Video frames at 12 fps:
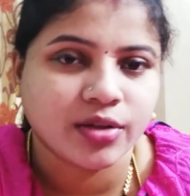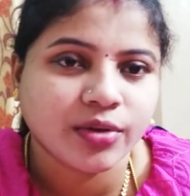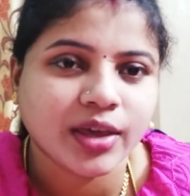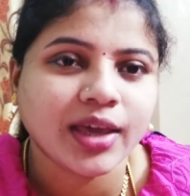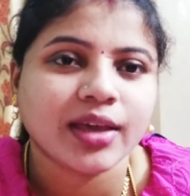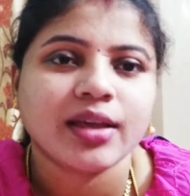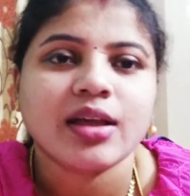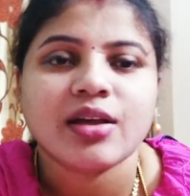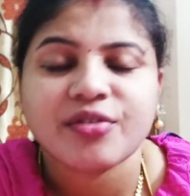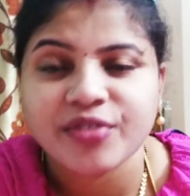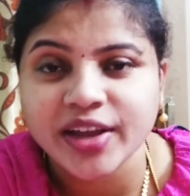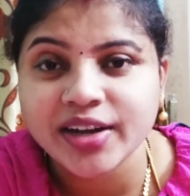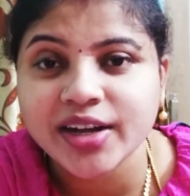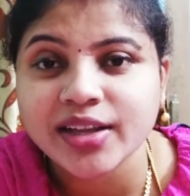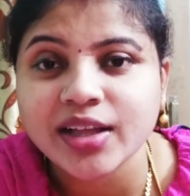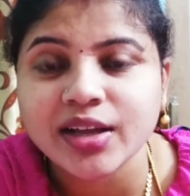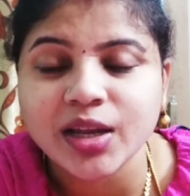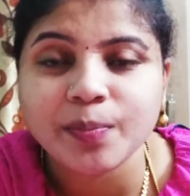Okay, where did
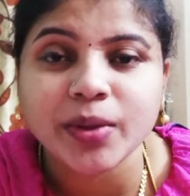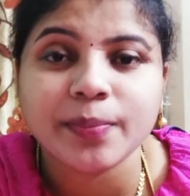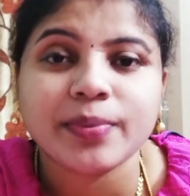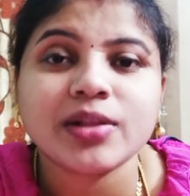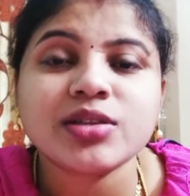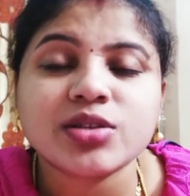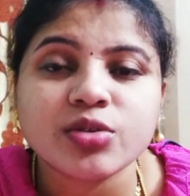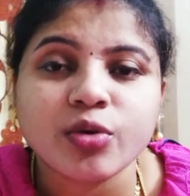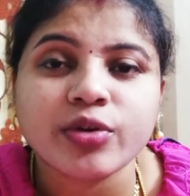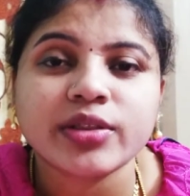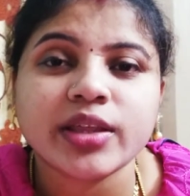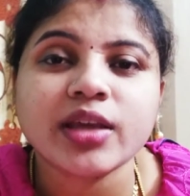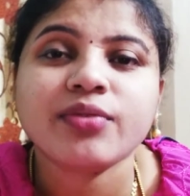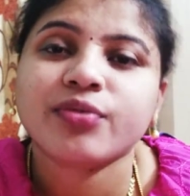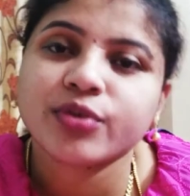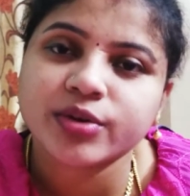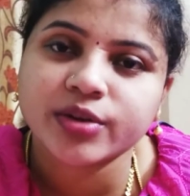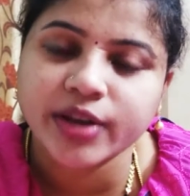the early people store the
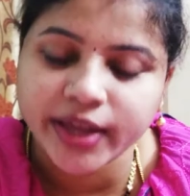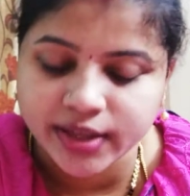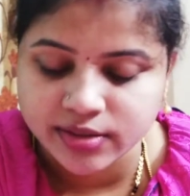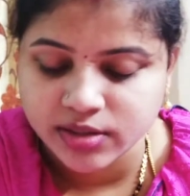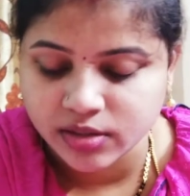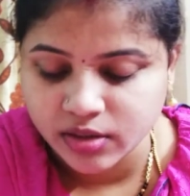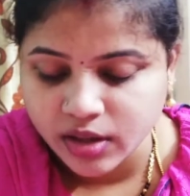food grains?